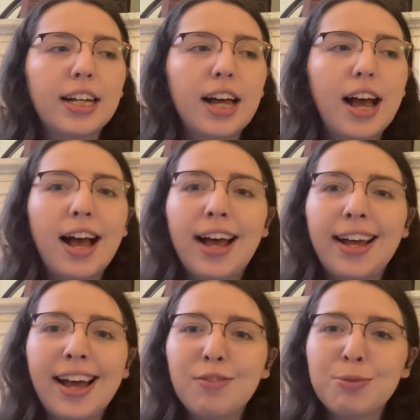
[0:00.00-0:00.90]

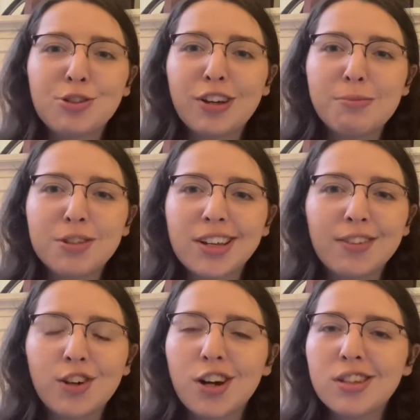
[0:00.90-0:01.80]
I have a bunch of Amazon
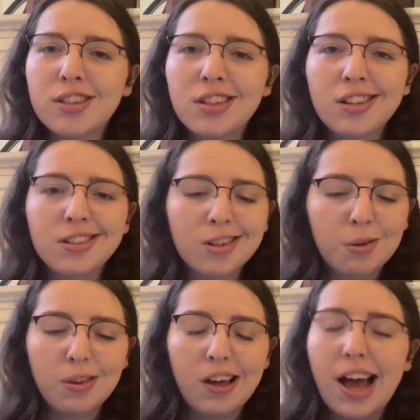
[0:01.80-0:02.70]
gift cards,
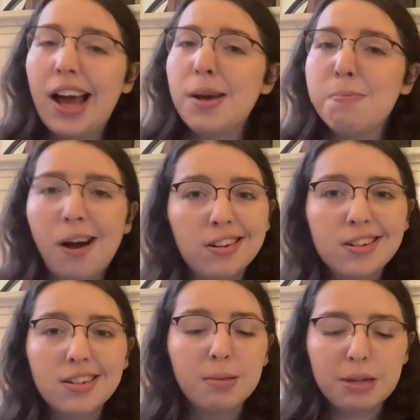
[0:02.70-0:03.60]
so I bought
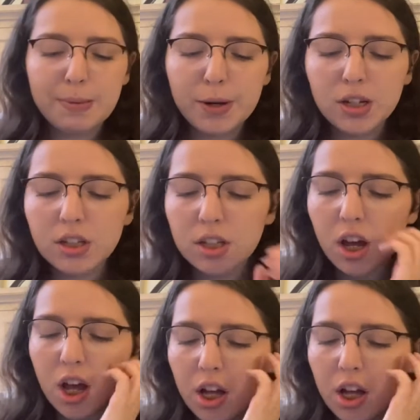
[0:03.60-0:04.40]
some ebooks.